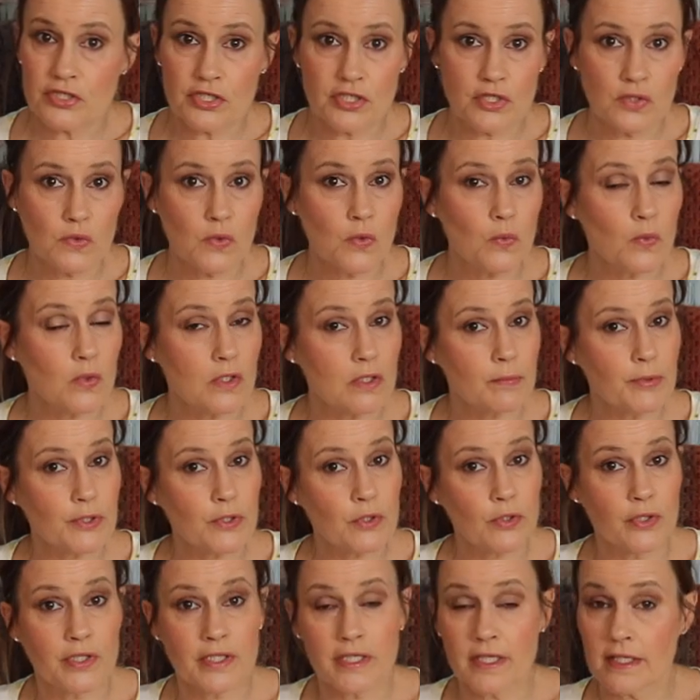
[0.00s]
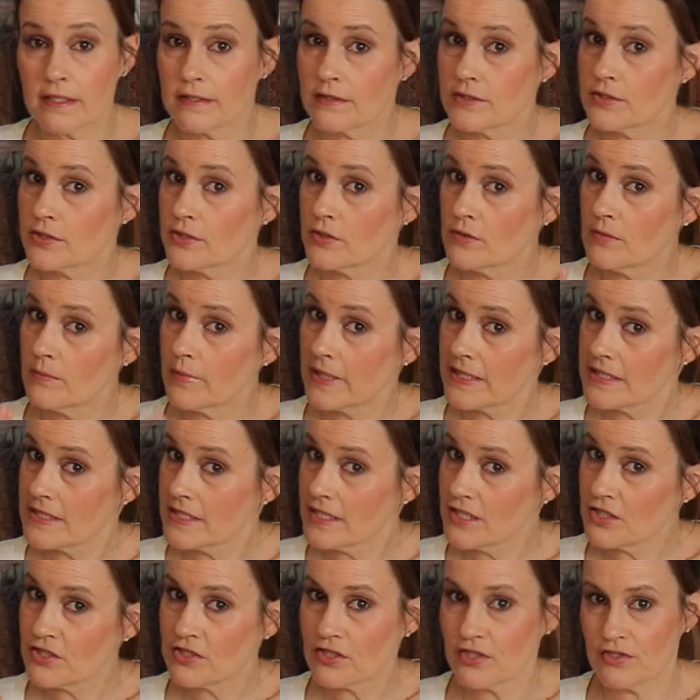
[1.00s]
two will be going into my
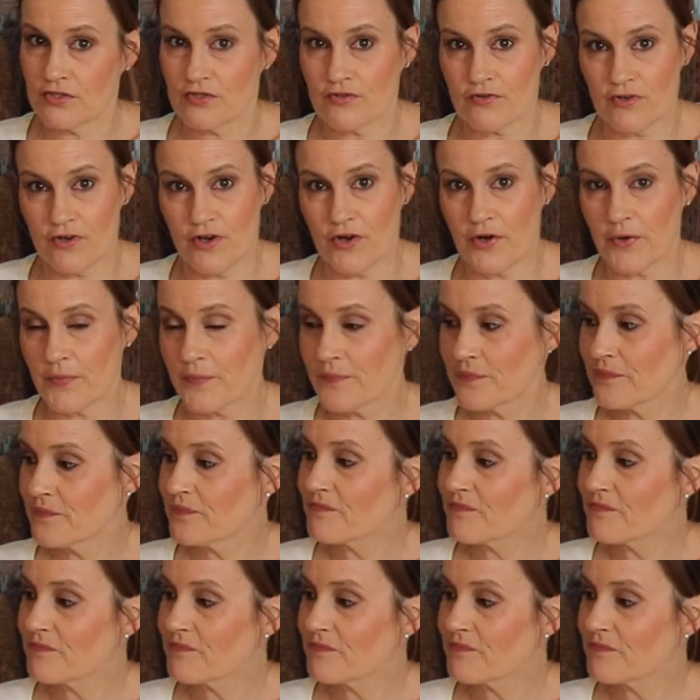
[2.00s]
t-shirt drawer.